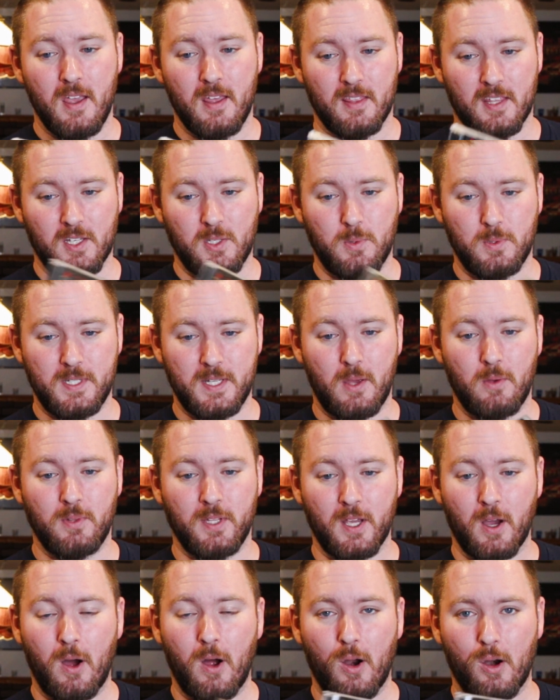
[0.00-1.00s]
This was the only
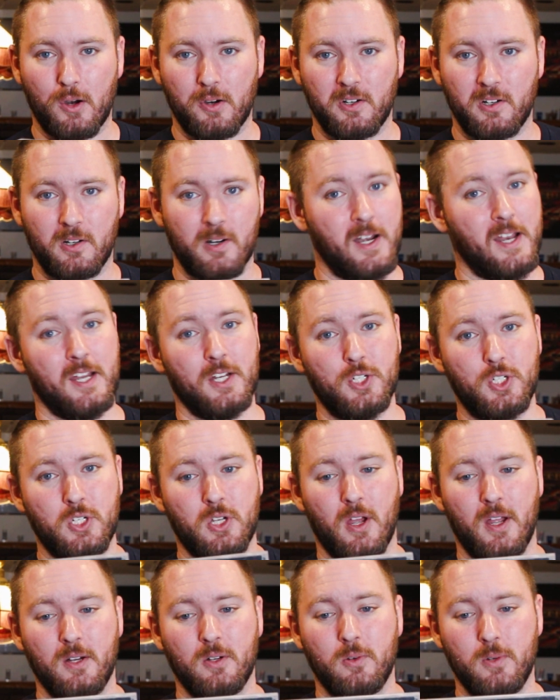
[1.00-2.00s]
horror-ish
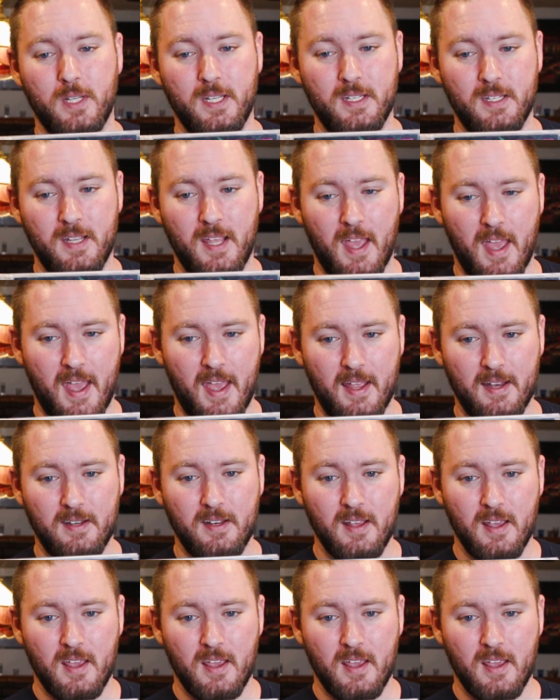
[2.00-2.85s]
title he had.